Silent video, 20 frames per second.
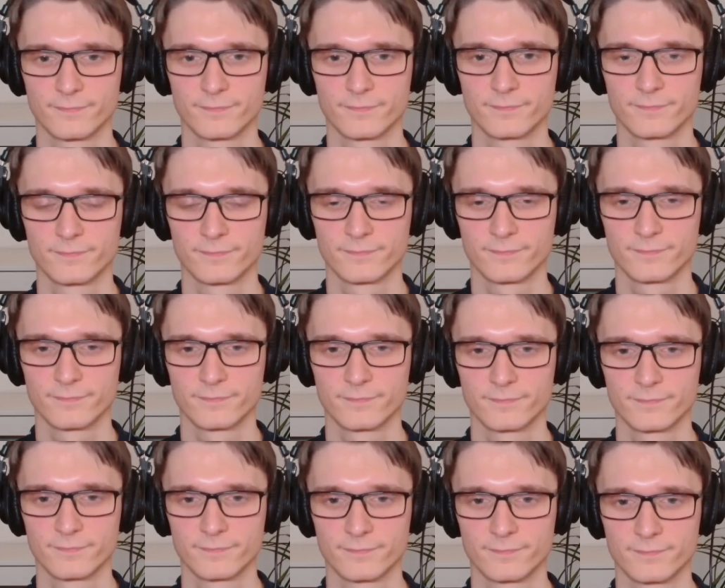
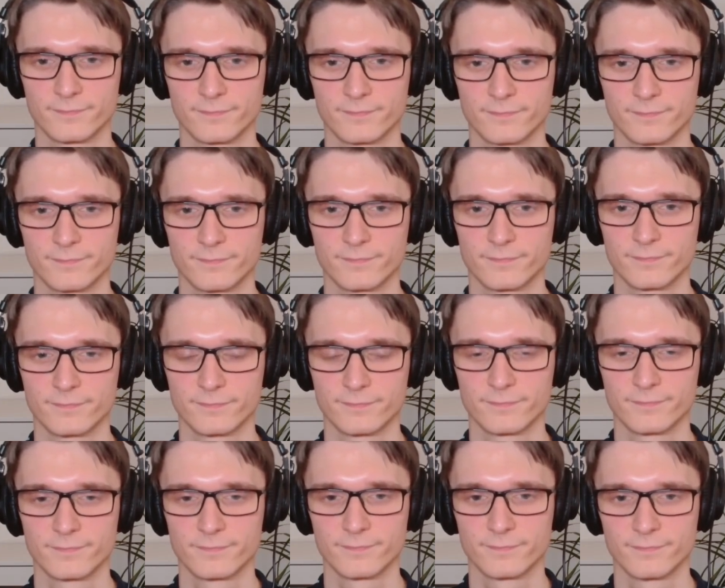
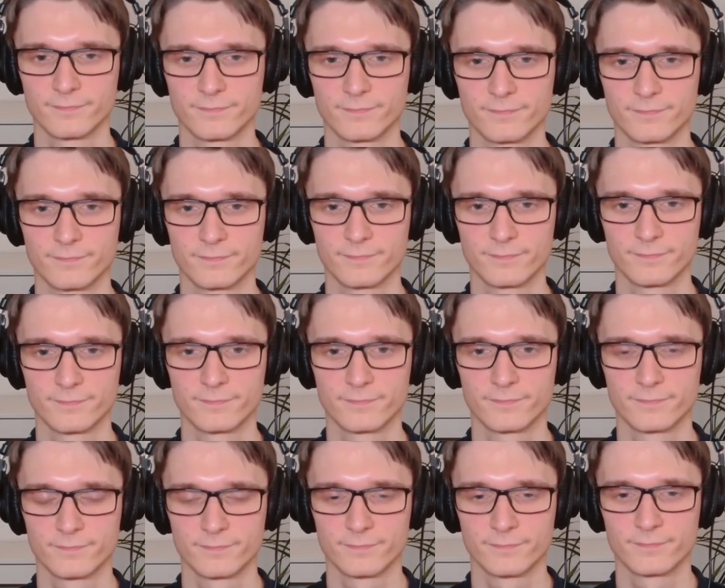
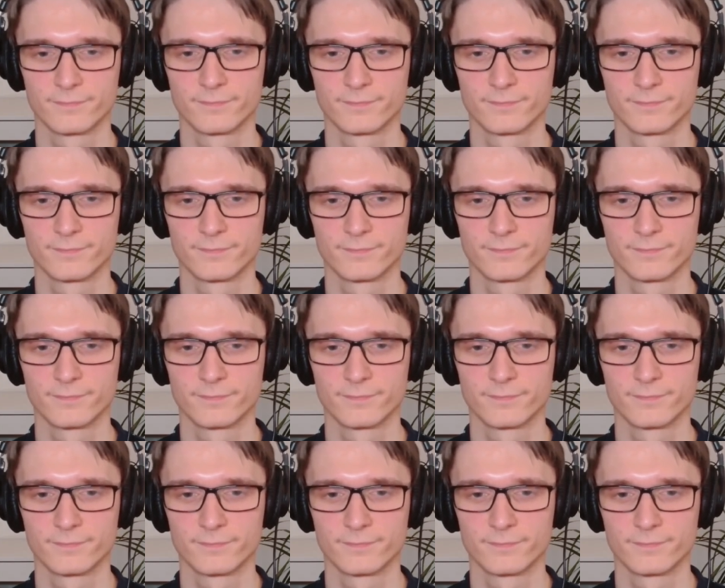No words are spoken by the person on screen.